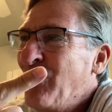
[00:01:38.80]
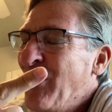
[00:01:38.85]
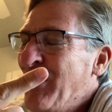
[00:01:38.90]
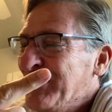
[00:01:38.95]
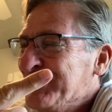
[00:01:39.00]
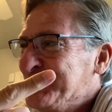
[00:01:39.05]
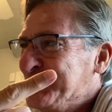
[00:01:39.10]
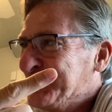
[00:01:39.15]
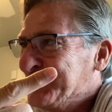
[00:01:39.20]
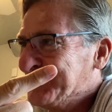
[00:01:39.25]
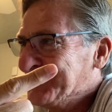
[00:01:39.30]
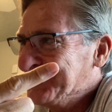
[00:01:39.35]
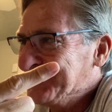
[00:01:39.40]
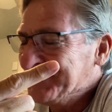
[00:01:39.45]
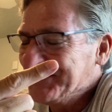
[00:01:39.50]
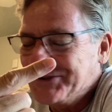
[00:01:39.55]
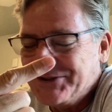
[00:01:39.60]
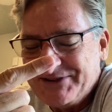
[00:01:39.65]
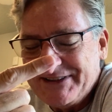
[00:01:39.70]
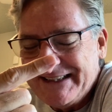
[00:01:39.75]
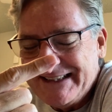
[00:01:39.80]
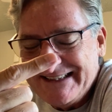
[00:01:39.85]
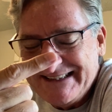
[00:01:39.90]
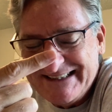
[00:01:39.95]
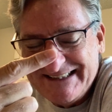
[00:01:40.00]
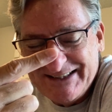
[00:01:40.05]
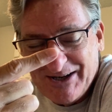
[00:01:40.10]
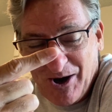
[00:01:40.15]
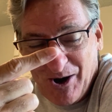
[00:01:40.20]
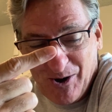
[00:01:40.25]
Walters, the
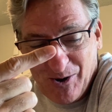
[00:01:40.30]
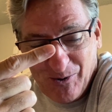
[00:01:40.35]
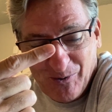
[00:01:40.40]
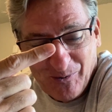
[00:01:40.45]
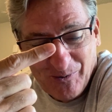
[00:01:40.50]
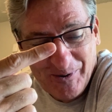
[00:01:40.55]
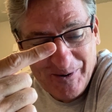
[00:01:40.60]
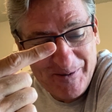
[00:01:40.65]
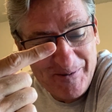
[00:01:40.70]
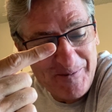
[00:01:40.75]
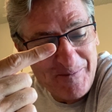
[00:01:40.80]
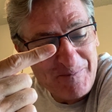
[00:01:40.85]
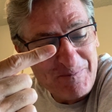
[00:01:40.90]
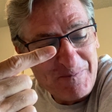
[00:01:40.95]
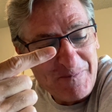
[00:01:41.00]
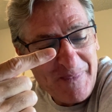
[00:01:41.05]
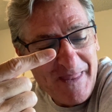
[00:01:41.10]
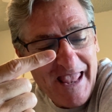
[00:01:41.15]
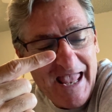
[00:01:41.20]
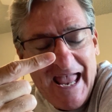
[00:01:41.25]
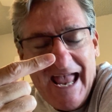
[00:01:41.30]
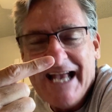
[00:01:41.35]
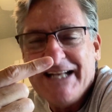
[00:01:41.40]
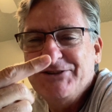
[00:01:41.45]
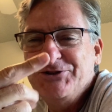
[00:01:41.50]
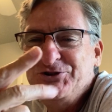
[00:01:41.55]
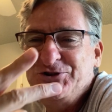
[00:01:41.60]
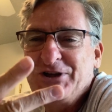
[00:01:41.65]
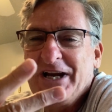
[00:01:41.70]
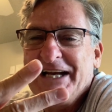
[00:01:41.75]
CEO,
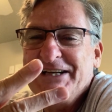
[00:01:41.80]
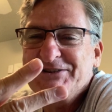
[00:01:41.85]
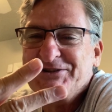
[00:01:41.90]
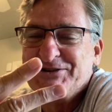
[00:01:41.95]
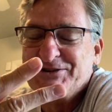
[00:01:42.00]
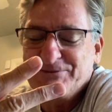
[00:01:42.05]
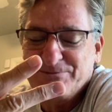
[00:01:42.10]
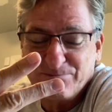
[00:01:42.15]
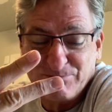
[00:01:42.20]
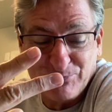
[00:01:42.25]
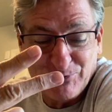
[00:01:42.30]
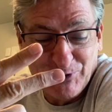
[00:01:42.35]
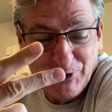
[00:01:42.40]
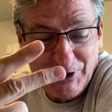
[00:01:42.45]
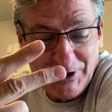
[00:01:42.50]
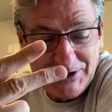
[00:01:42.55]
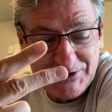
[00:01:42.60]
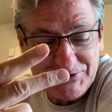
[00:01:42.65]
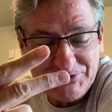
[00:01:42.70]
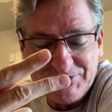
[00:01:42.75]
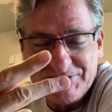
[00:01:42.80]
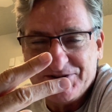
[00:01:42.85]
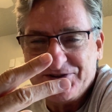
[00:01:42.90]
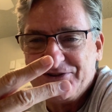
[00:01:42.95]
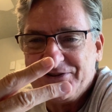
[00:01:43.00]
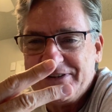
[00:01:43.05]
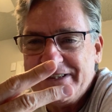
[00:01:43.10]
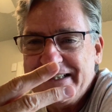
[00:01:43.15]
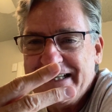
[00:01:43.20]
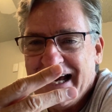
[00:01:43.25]
and Jason Brooks, the
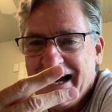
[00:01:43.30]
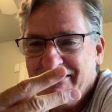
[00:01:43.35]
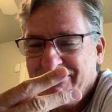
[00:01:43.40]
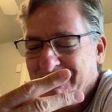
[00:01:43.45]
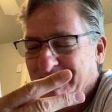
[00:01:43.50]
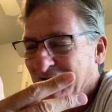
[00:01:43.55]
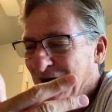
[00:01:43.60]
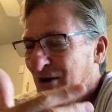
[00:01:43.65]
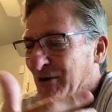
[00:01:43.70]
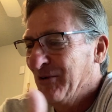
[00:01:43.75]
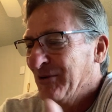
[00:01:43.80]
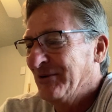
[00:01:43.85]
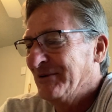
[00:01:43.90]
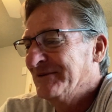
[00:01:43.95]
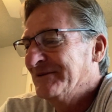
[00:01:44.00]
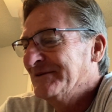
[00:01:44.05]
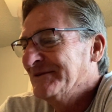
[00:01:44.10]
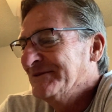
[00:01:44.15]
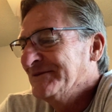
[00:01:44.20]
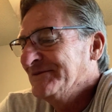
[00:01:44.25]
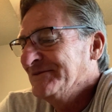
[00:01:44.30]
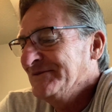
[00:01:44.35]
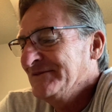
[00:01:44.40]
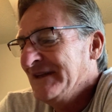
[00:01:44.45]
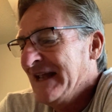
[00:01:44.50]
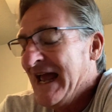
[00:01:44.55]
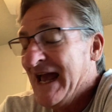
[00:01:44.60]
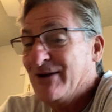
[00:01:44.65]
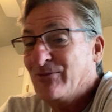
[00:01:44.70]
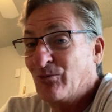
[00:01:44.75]
CFO.
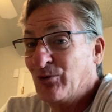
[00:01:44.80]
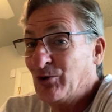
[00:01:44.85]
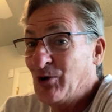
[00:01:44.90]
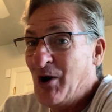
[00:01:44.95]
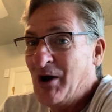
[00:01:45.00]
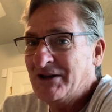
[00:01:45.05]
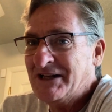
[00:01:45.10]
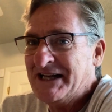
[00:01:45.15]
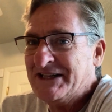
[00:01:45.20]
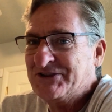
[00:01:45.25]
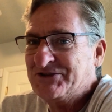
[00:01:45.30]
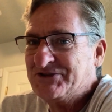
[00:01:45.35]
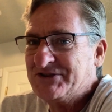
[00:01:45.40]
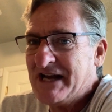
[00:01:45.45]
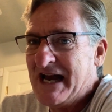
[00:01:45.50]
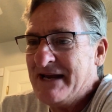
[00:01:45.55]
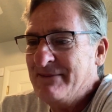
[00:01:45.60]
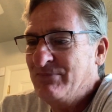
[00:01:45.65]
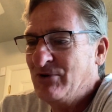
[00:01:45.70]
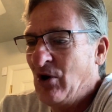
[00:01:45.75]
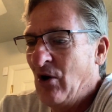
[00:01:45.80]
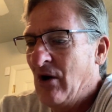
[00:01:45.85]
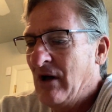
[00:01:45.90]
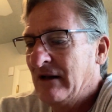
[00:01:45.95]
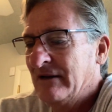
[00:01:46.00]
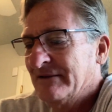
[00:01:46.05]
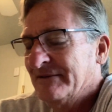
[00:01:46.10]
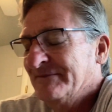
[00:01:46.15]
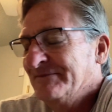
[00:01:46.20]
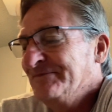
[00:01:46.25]
And we're all on a Skype
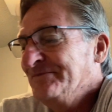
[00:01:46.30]
call.